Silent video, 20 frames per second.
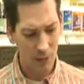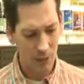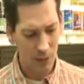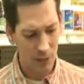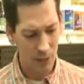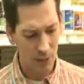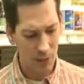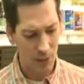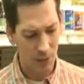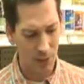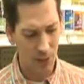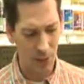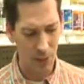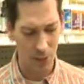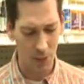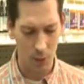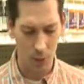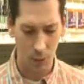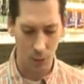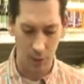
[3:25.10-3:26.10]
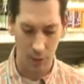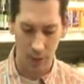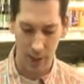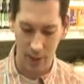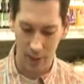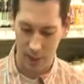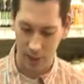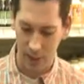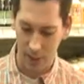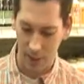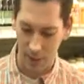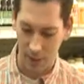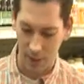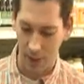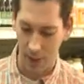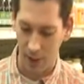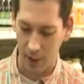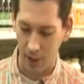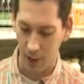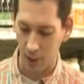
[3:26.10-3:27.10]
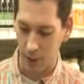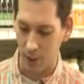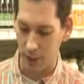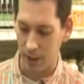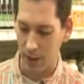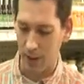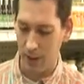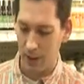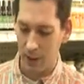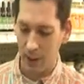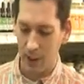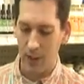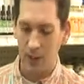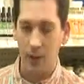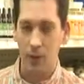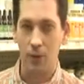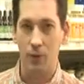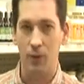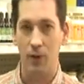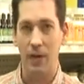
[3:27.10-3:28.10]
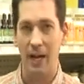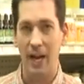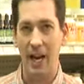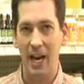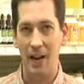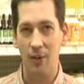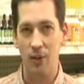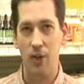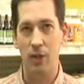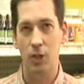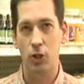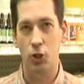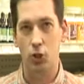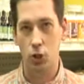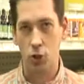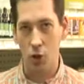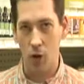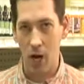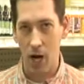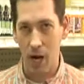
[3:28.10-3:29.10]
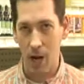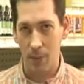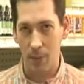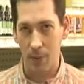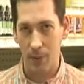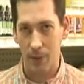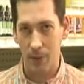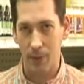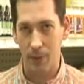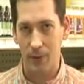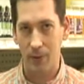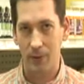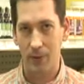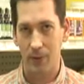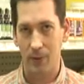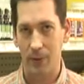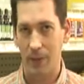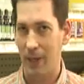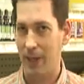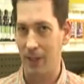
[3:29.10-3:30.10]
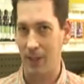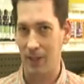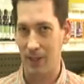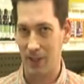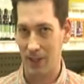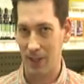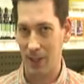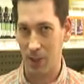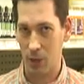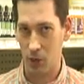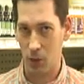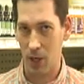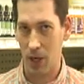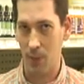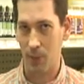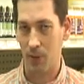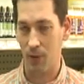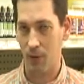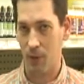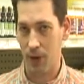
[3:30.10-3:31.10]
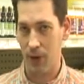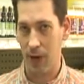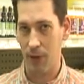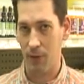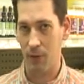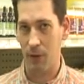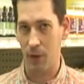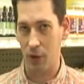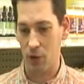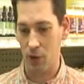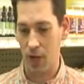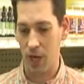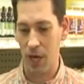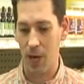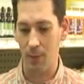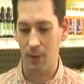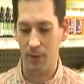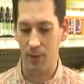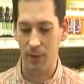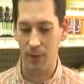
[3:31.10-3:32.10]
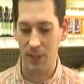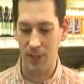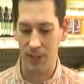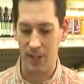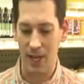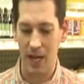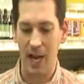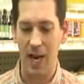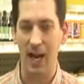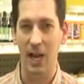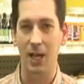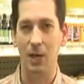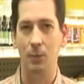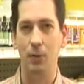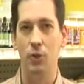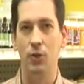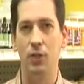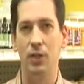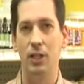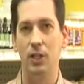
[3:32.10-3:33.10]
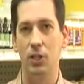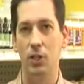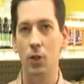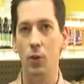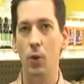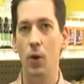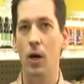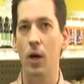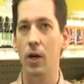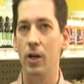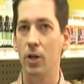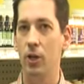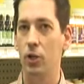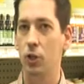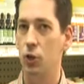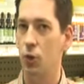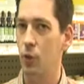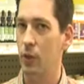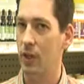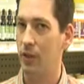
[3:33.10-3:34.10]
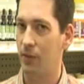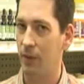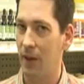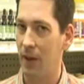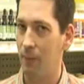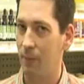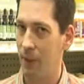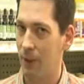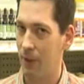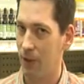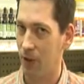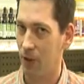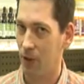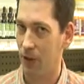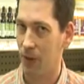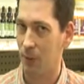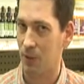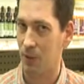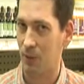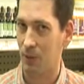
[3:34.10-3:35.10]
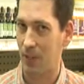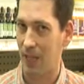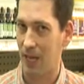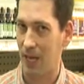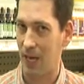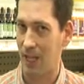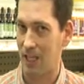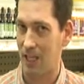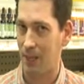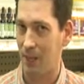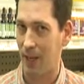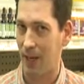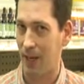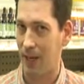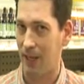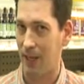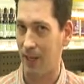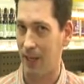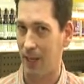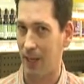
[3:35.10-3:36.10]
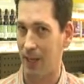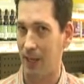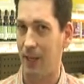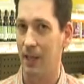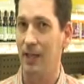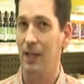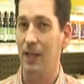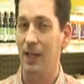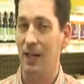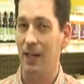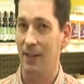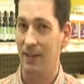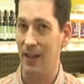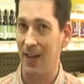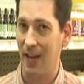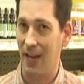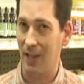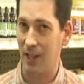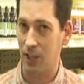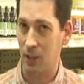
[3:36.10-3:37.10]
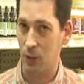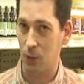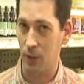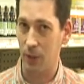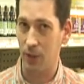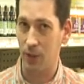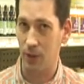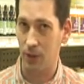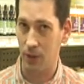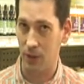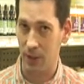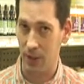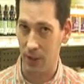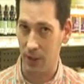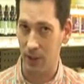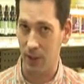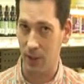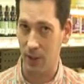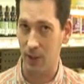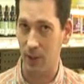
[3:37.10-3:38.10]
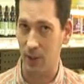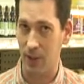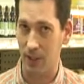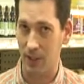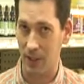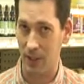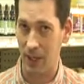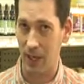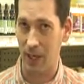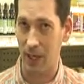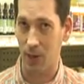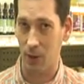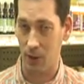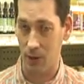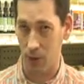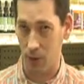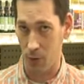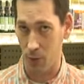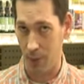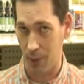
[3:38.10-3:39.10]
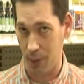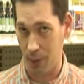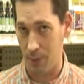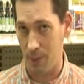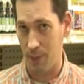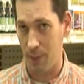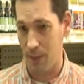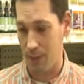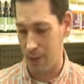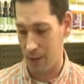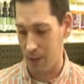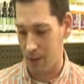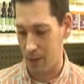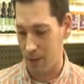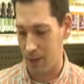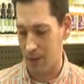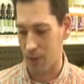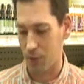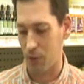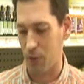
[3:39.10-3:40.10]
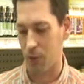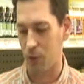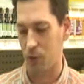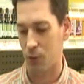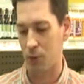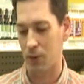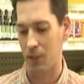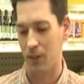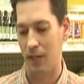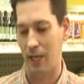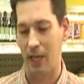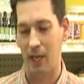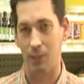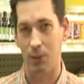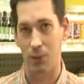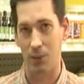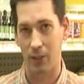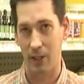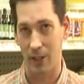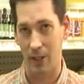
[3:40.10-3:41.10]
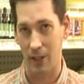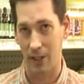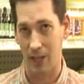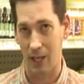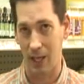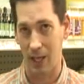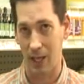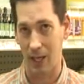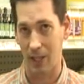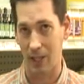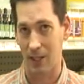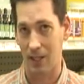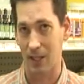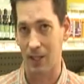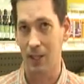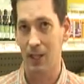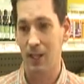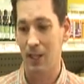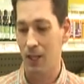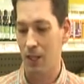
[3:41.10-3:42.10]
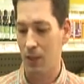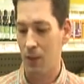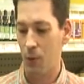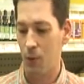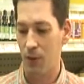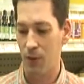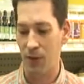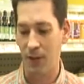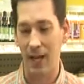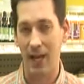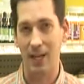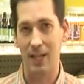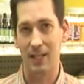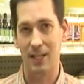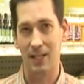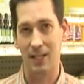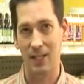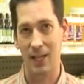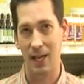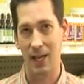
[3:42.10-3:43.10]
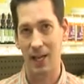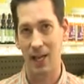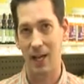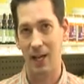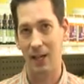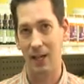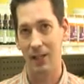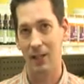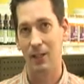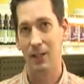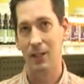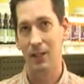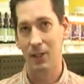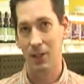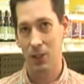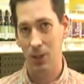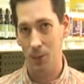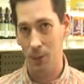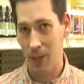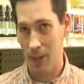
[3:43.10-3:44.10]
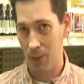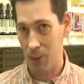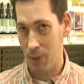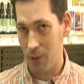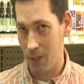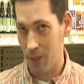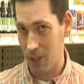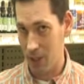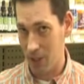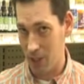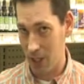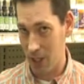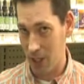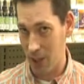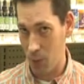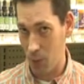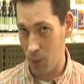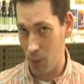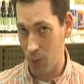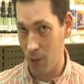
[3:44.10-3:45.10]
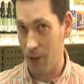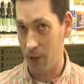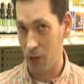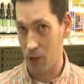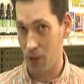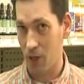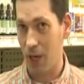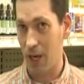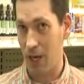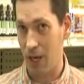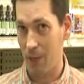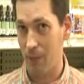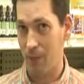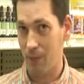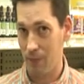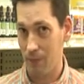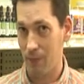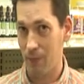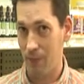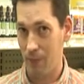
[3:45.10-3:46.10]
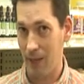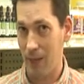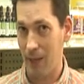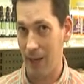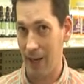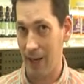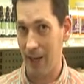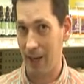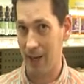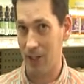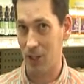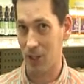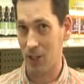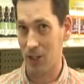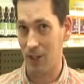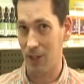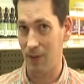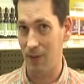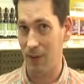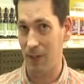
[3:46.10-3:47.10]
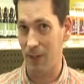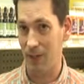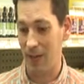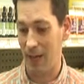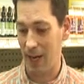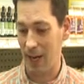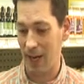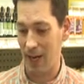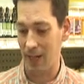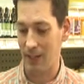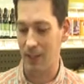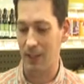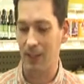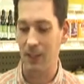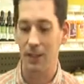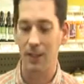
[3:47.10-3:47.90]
This particular one is a very good one. For every drop, I didn't say a dropper, for every drop of this item, you get 225 milligrams of potassium iodine, and that is what they're telling you to take, or they're recommending as far as what the label indicates. With that said, you may want to just take 1 drop and just leave it at that.